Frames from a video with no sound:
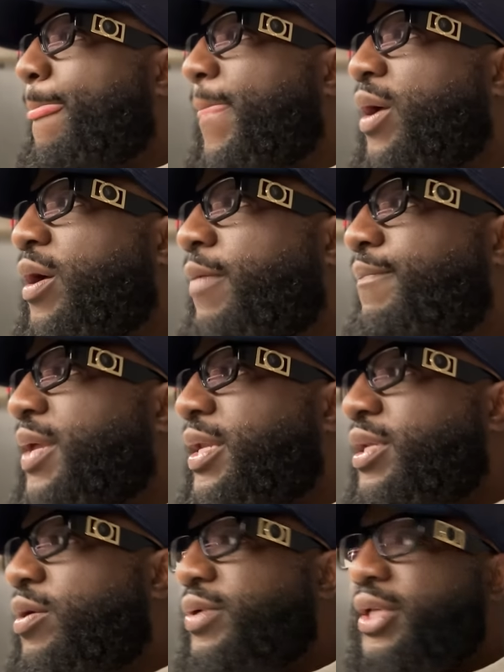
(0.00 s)
And
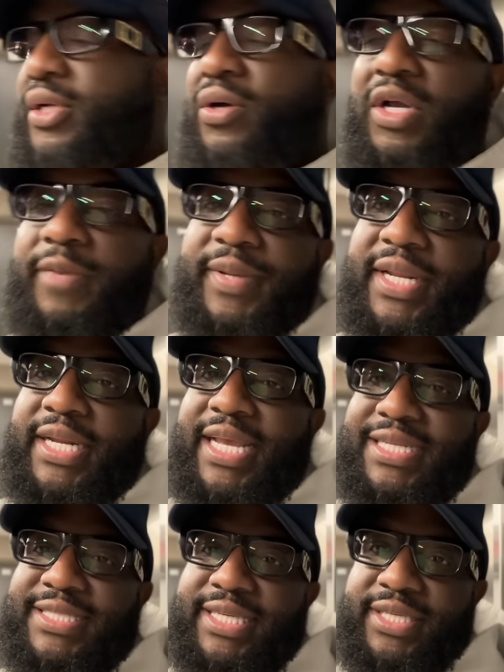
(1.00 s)
don't get caught up in that
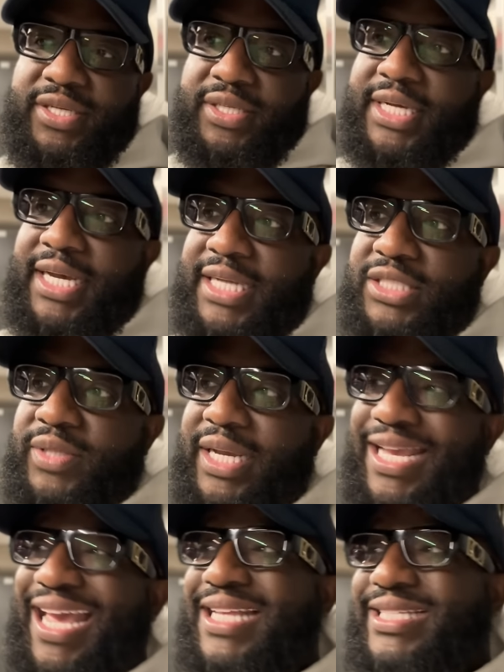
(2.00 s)
18-year
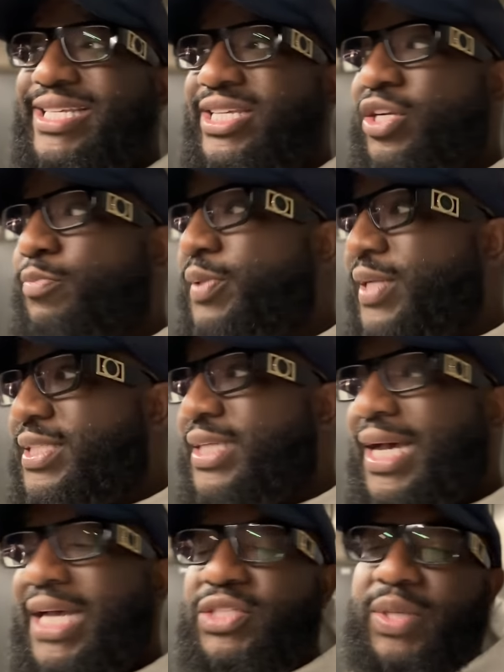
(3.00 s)
contract, 18-year plus
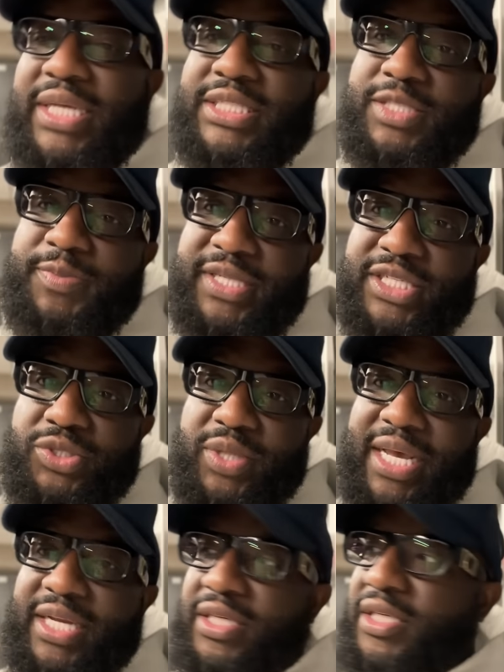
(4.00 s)
contract just because you
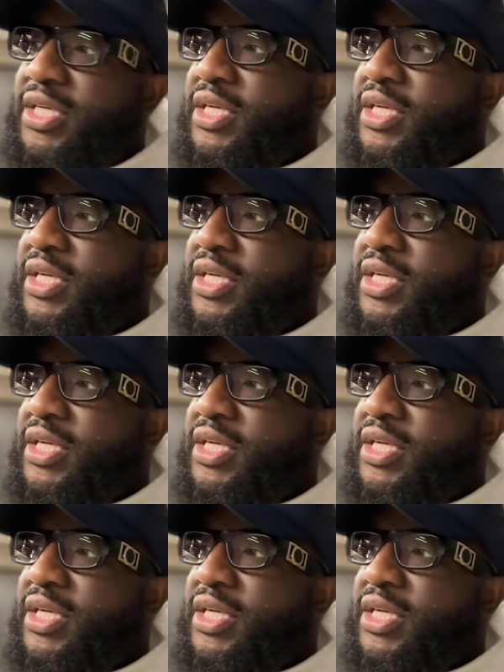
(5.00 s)
had a